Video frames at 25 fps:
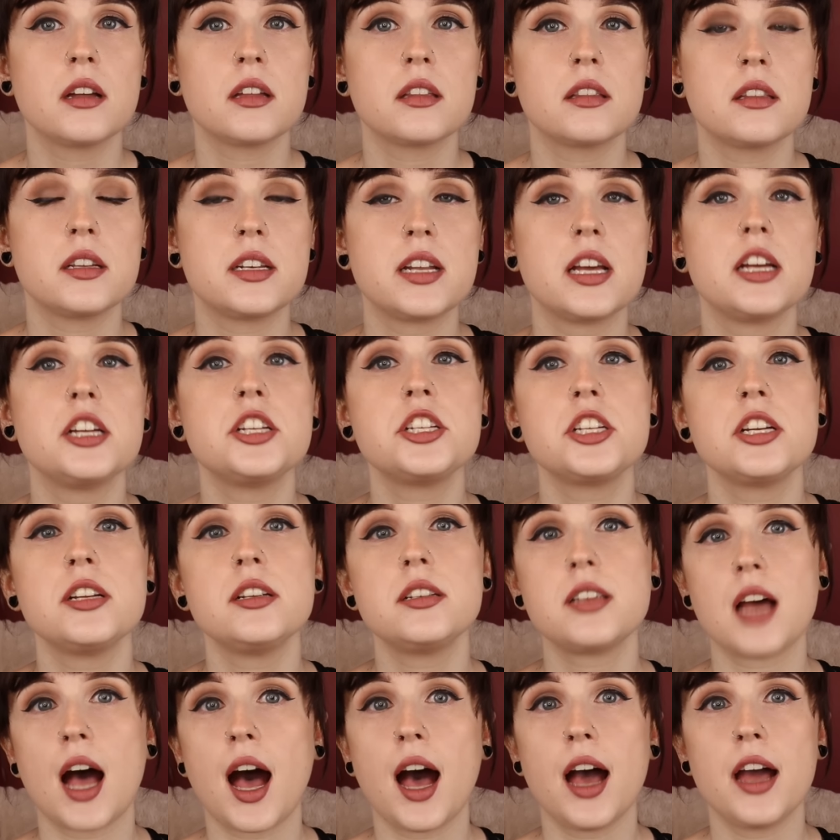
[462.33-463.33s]
The day she
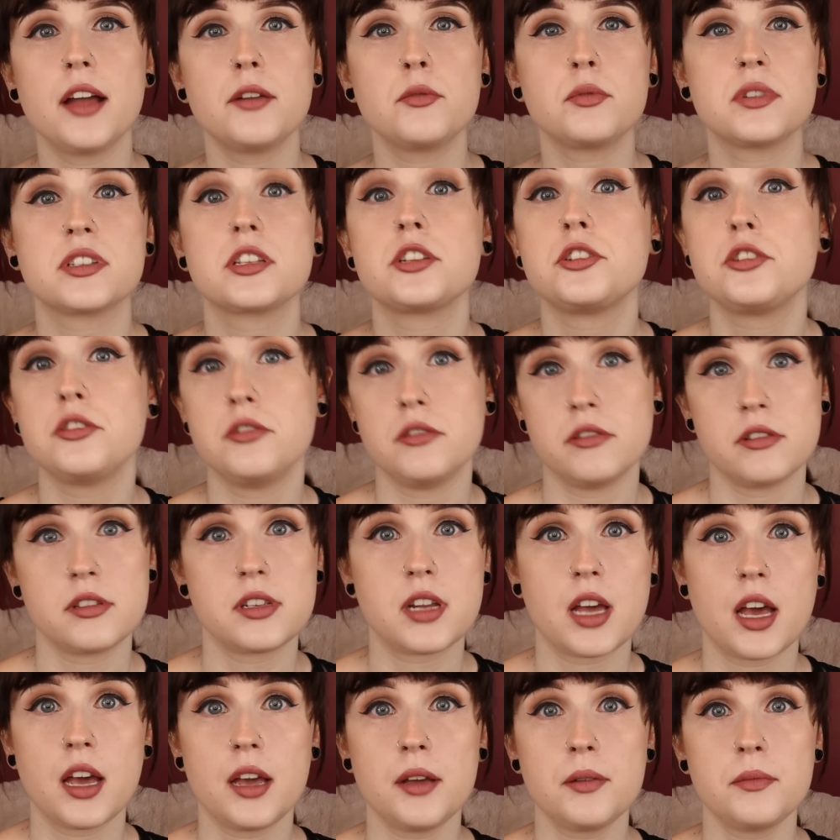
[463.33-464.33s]
died was a
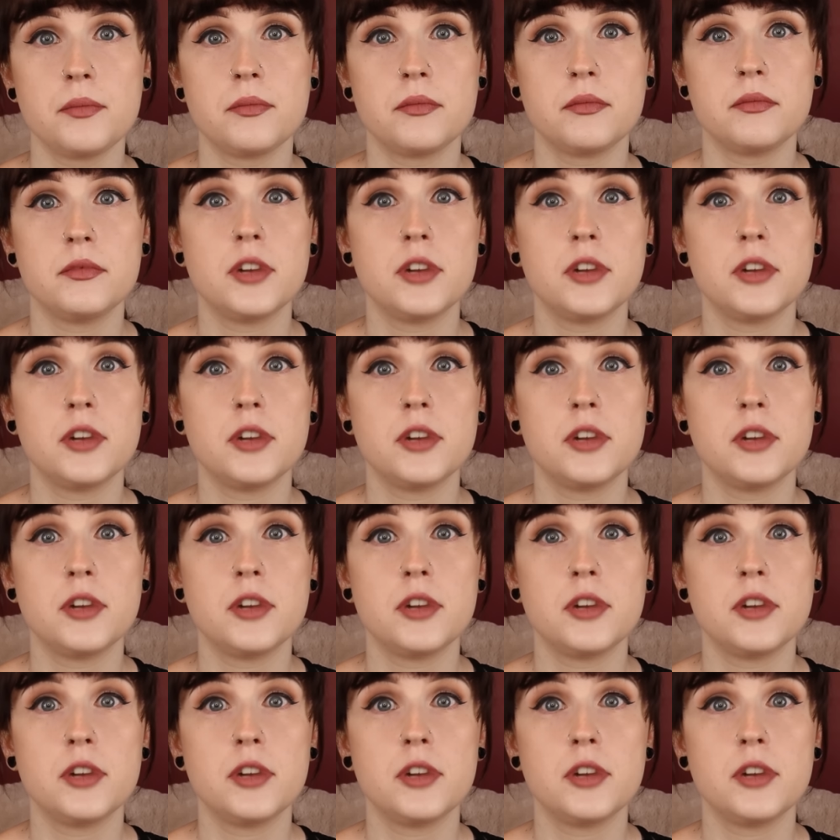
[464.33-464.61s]
Tuesday.